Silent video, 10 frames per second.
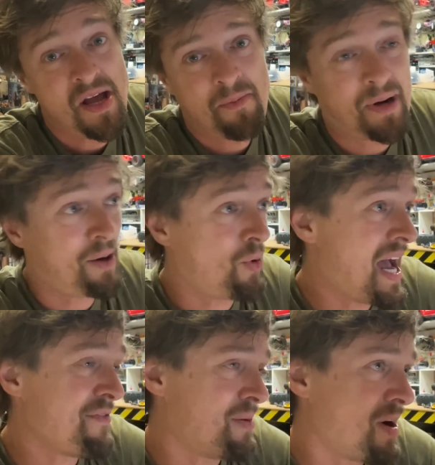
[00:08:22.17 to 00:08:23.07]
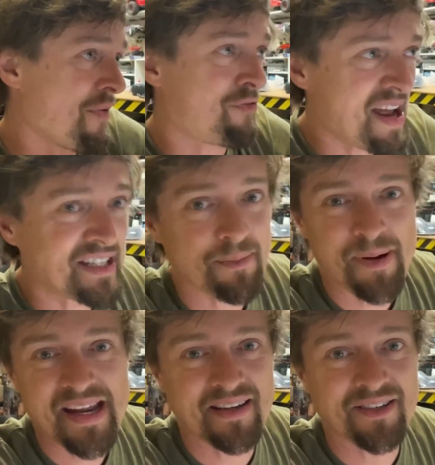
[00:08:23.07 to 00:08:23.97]
But whatever my friends'
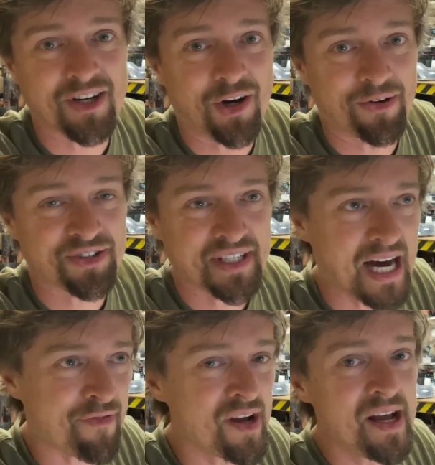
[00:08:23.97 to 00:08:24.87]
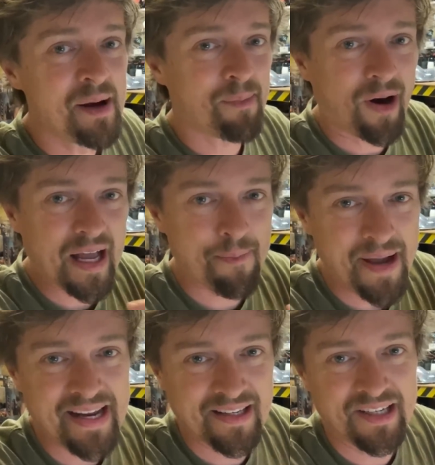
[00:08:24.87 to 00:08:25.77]
opinions are on stuff, my
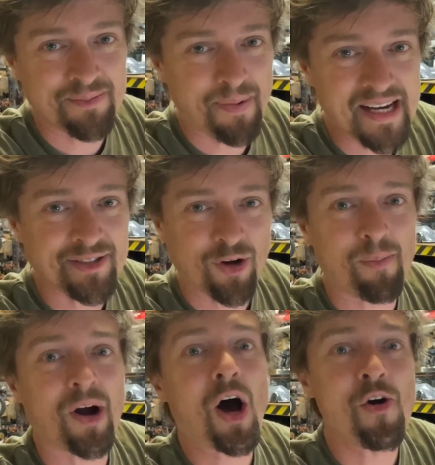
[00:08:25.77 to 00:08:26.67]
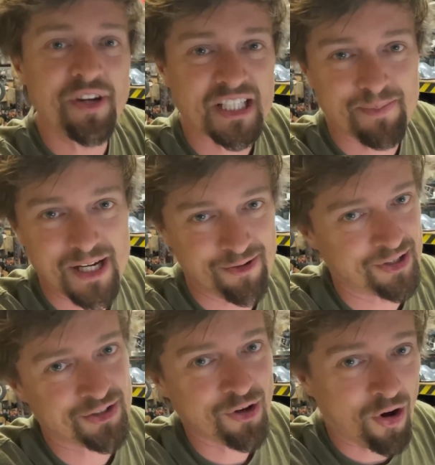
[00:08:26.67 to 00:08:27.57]
opinion is based on my own
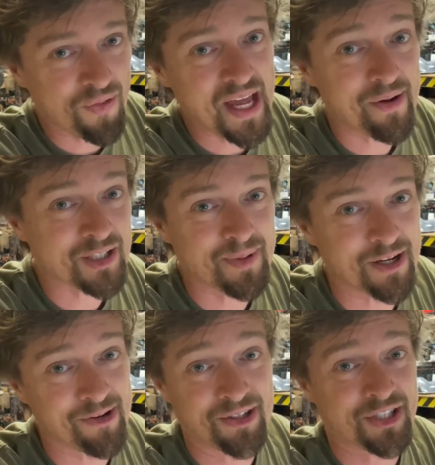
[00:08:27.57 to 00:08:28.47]
experience, not on their experience.